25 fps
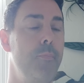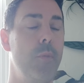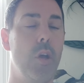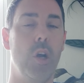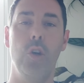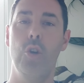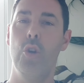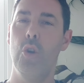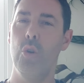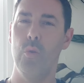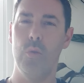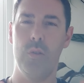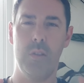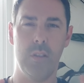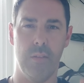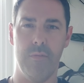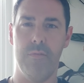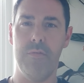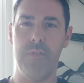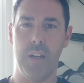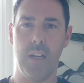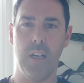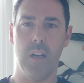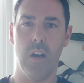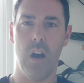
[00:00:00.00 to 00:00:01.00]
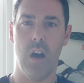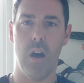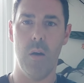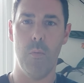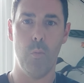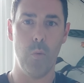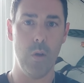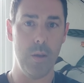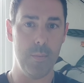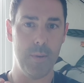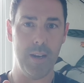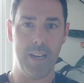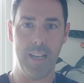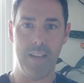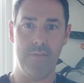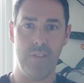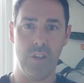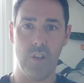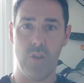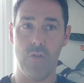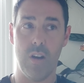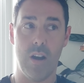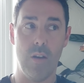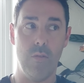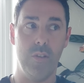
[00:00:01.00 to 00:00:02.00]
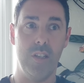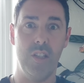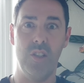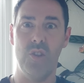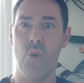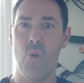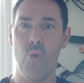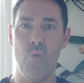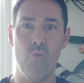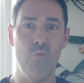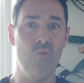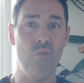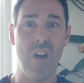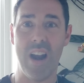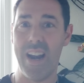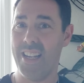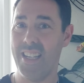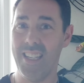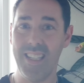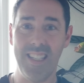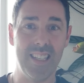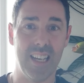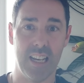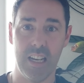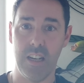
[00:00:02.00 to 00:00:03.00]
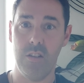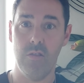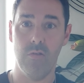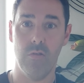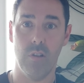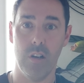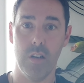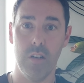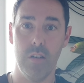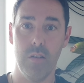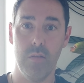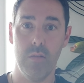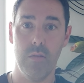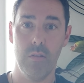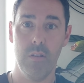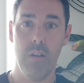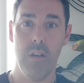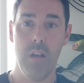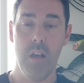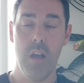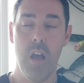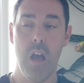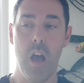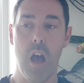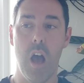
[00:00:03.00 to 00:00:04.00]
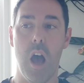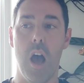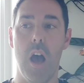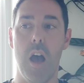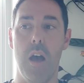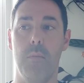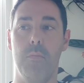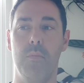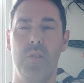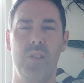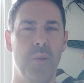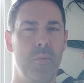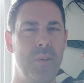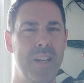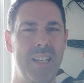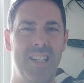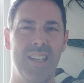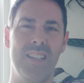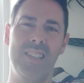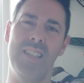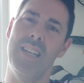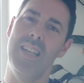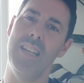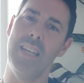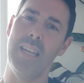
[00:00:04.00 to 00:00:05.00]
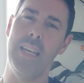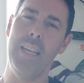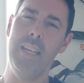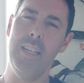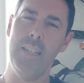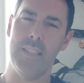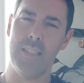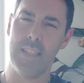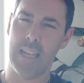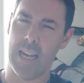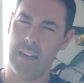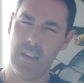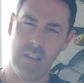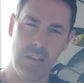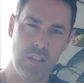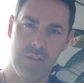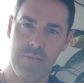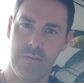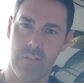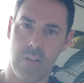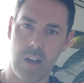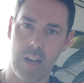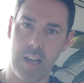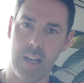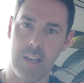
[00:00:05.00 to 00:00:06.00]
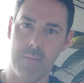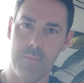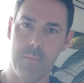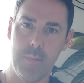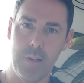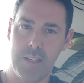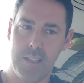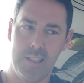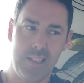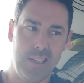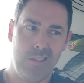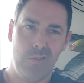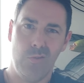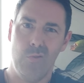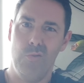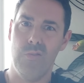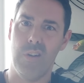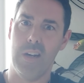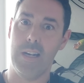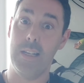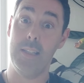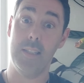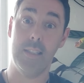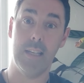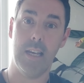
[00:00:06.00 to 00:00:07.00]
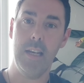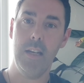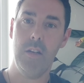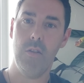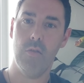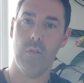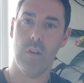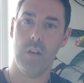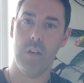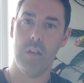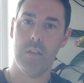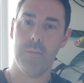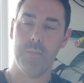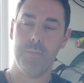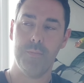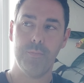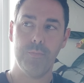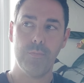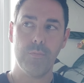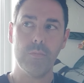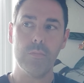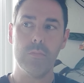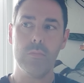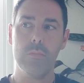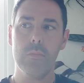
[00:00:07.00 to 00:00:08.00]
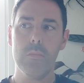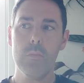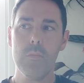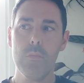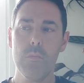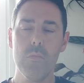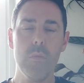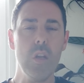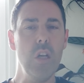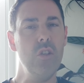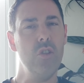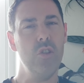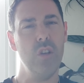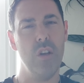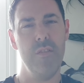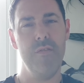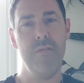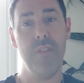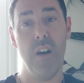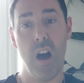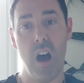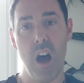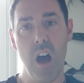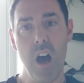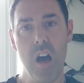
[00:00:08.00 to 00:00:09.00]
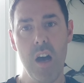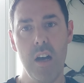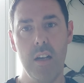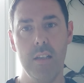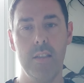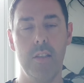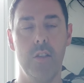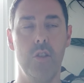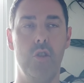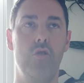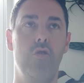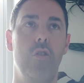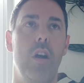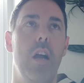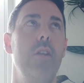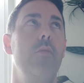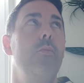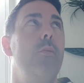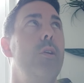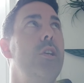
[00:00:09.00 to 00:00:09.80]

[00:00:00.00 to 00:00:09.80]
and call something up. We believe the ground is already sacred. So it doesn't need sanctifying because it's already sacred. So for us as trad